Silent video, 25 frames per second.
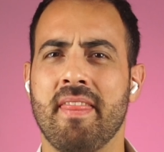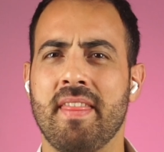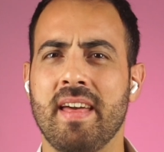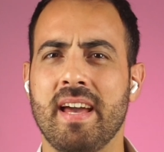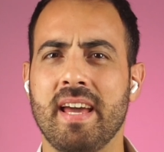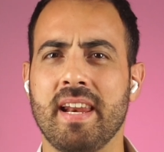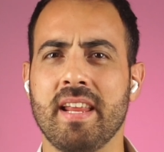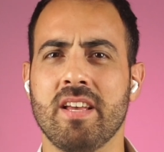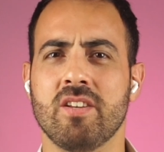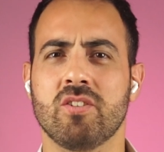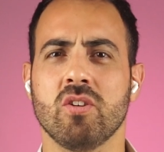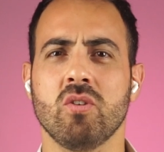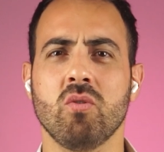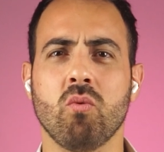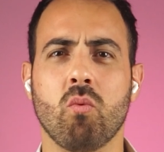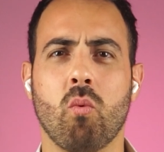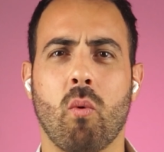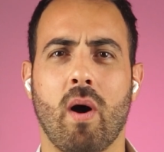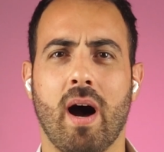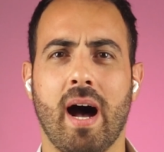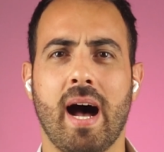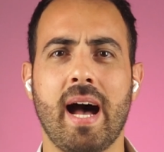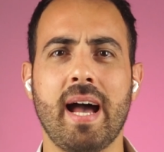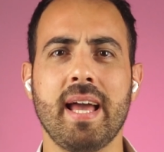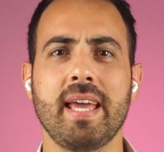The reason
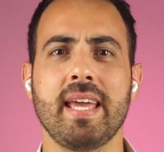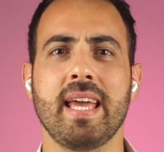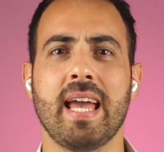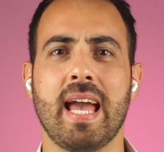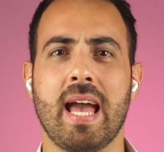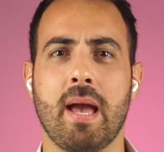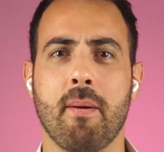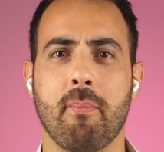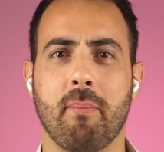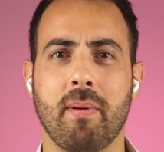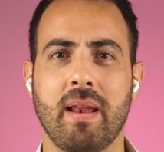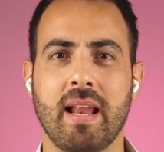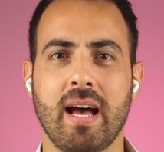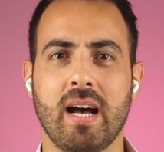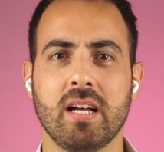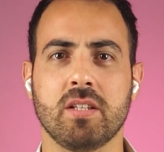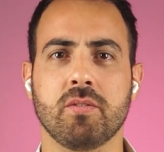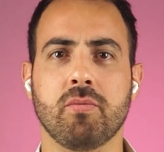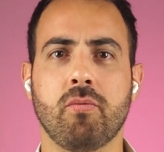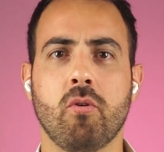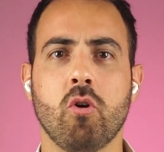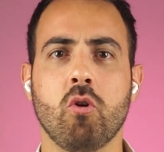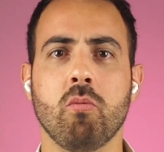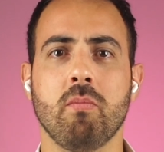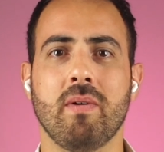why a
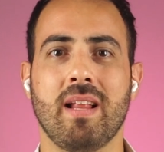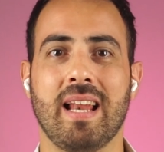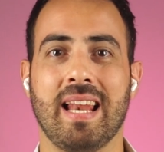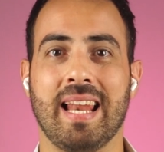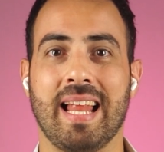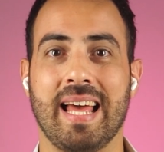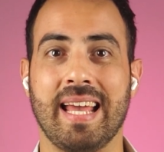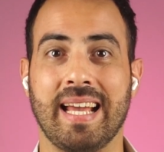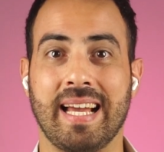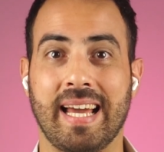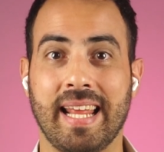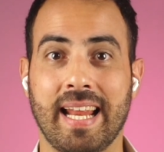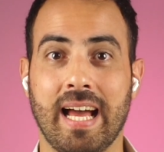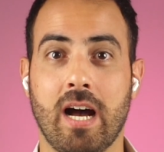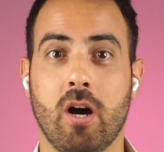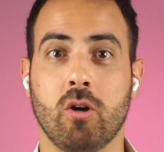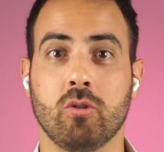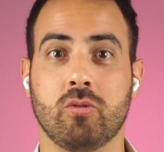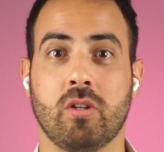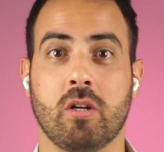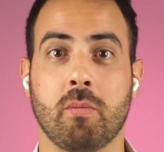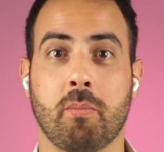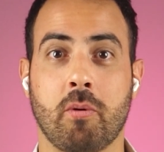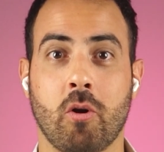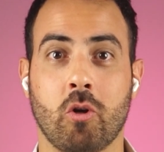platform like
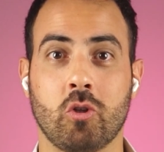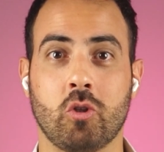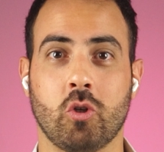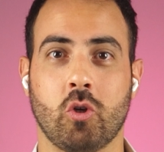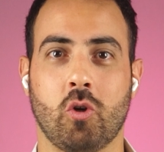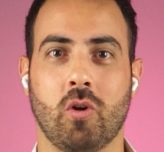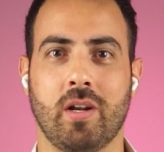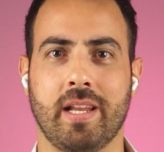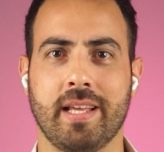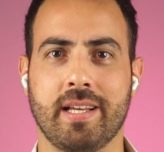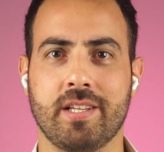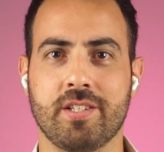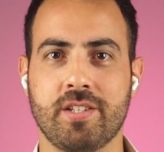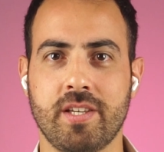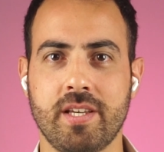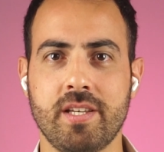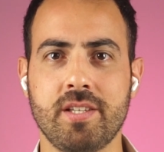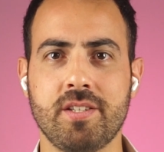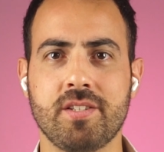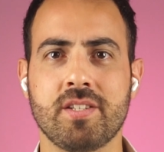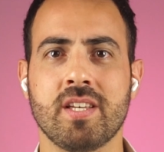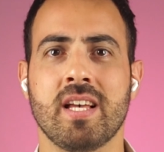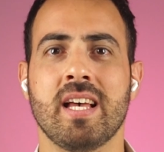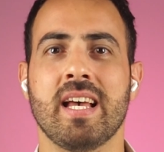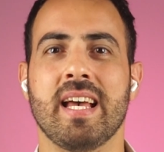Router Protocol
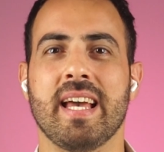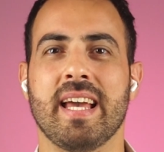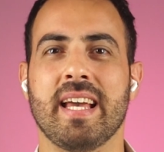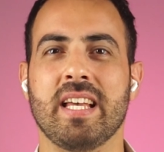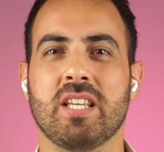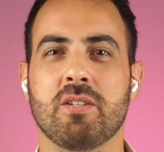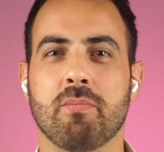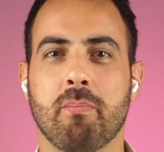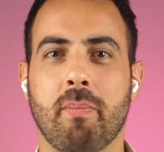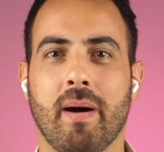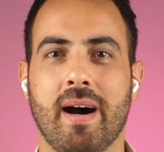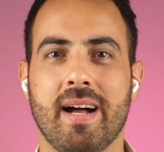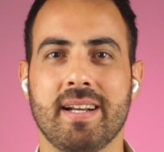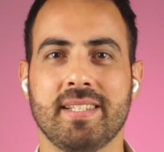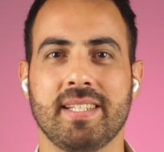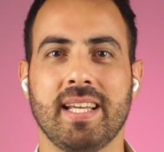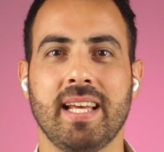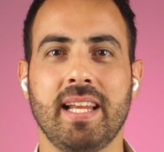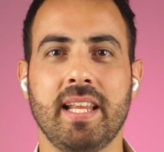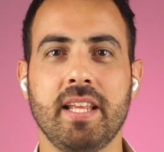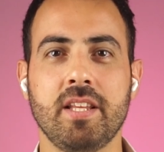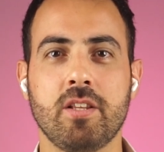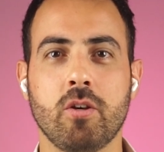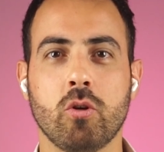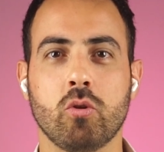exists is
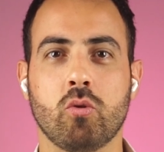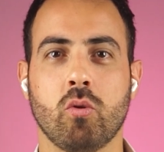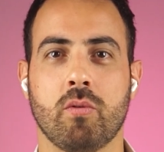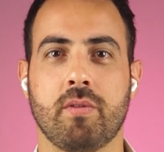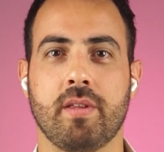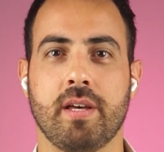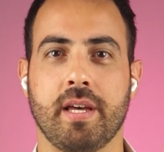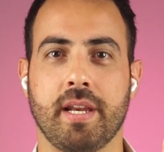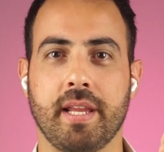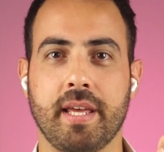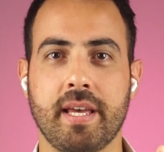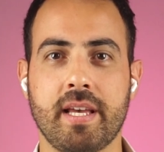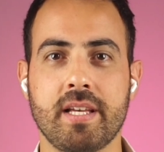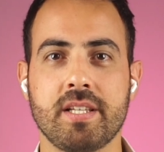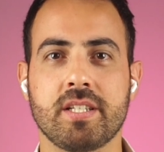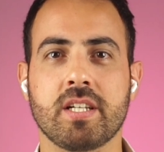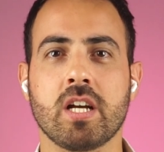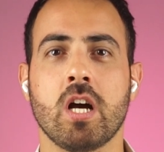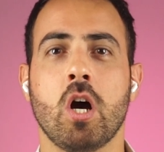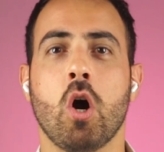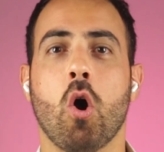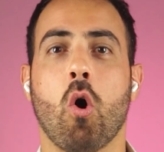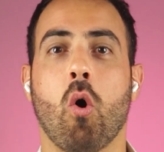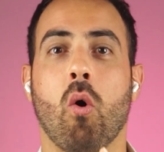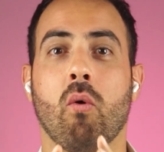partially due to the risk
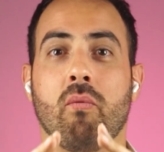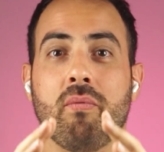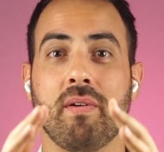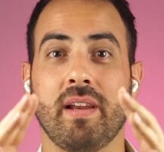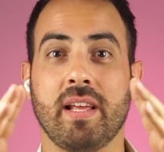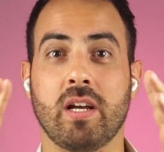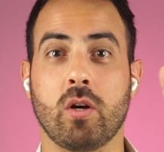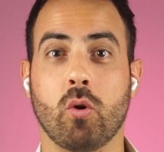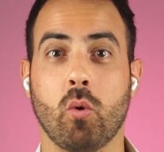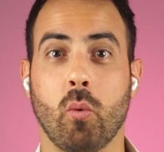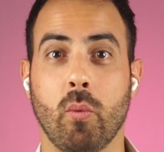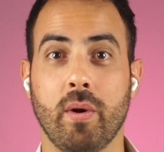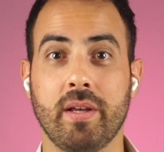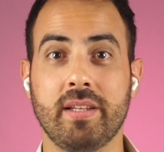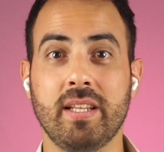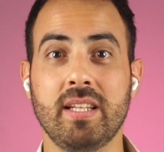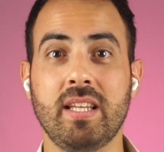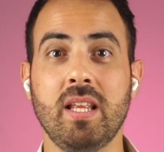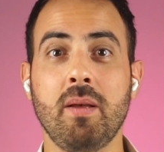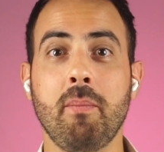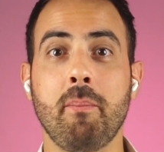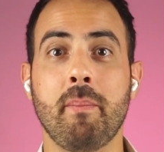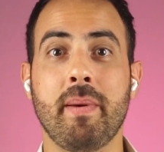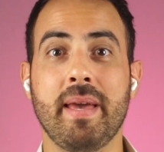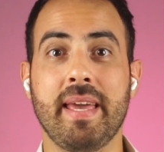of
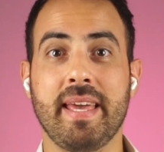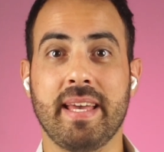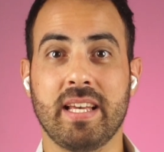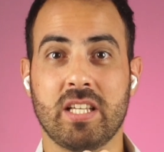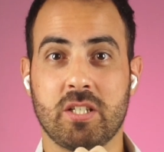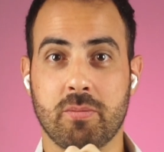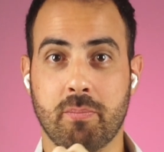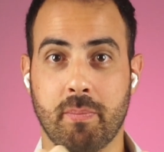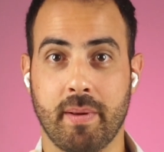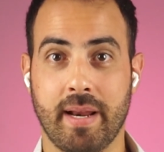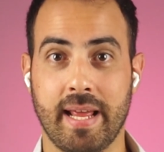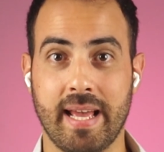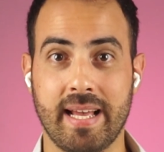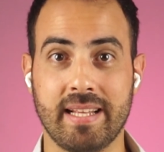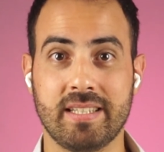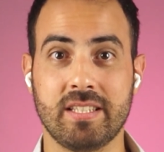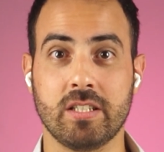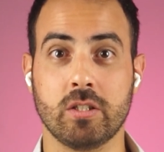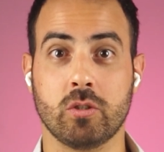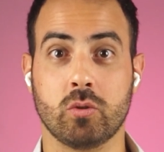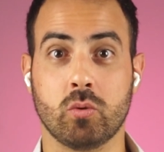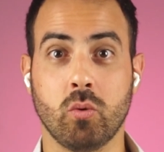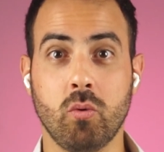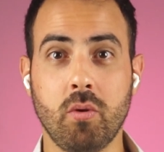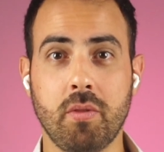liquidity being spread
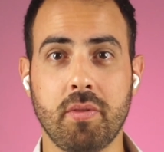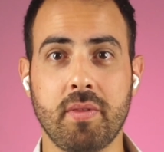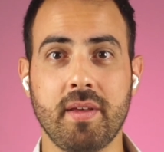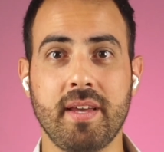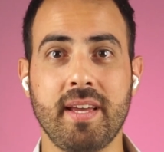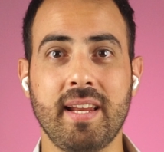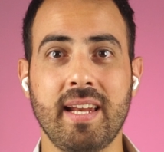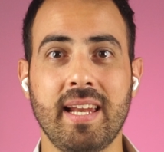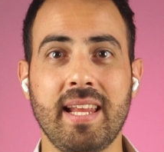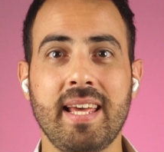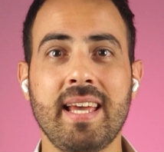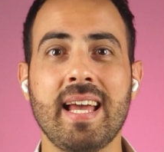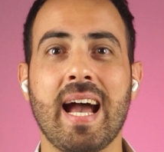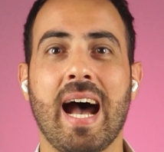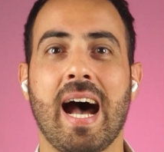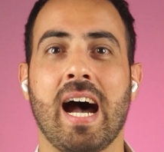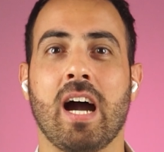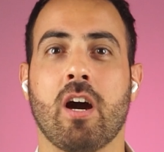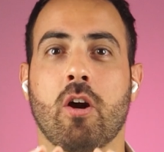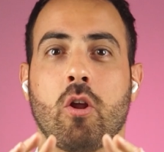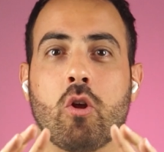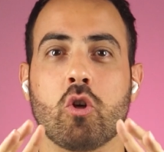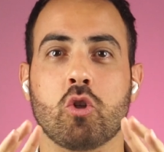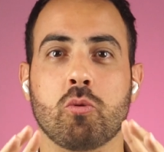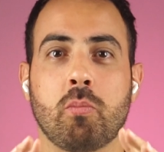too thinly
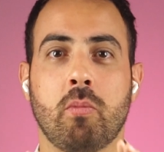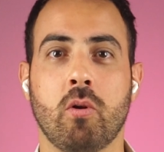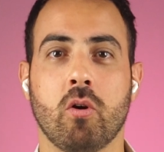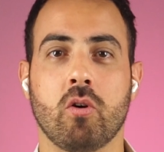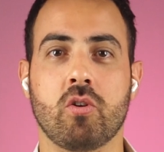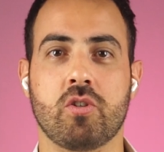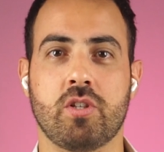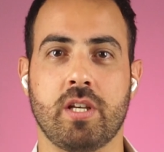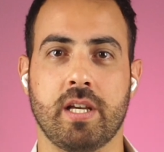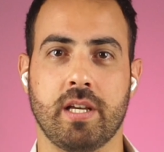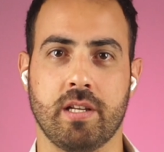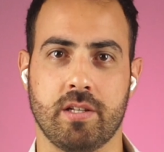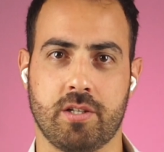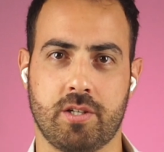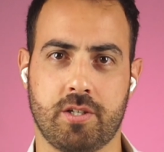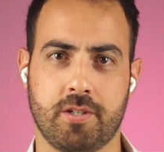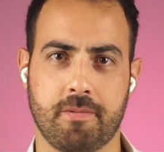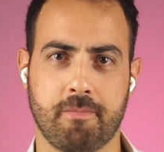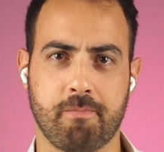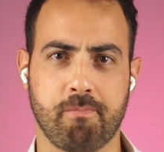across blockchains.